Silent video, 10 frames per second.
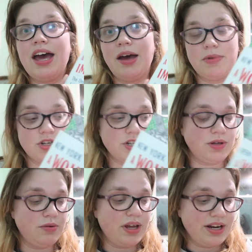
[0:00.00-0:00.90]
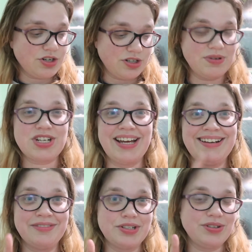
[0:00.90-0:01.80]
I'm going to show you, and I actually wish I
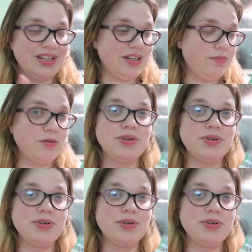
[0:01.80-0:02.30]
hadn't returned that library